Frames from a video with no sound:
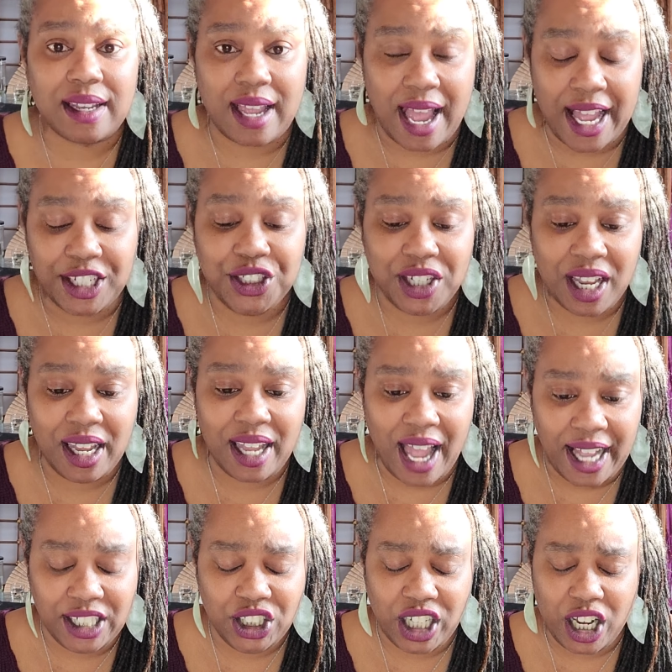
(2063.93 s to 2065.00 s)
Ashe,
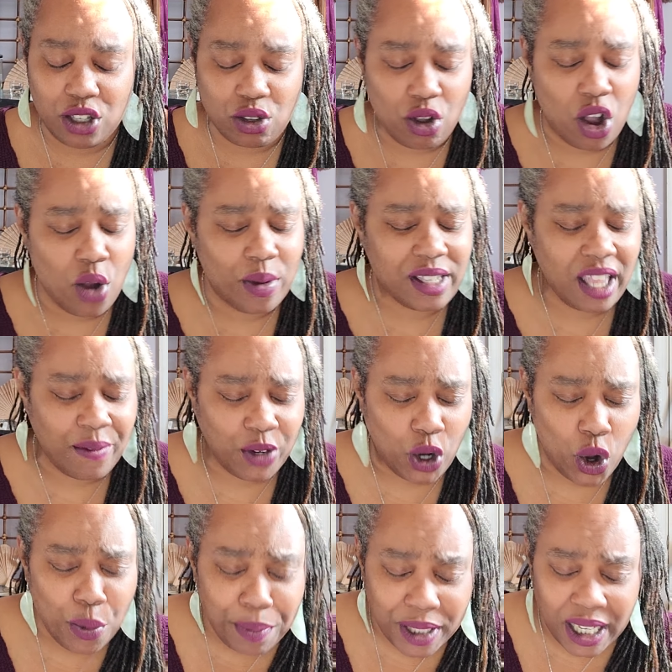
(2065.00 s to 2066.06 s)
ashe. So always have an
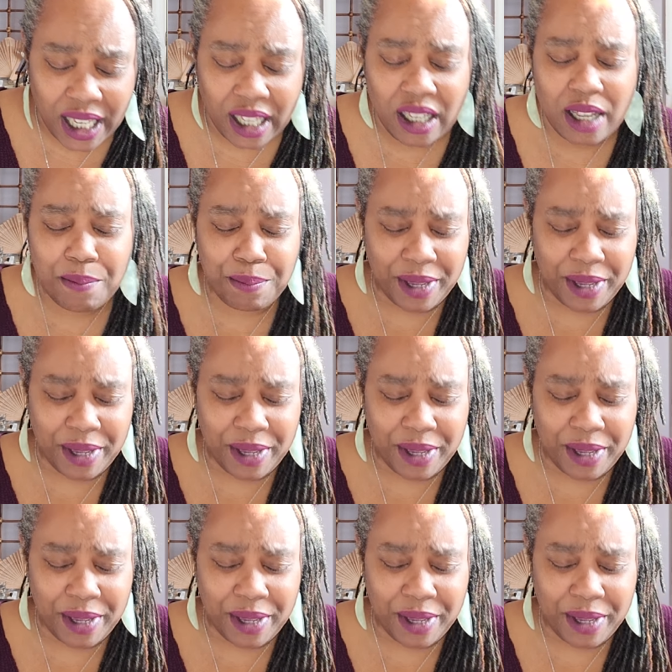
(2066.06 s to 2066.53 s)
opening,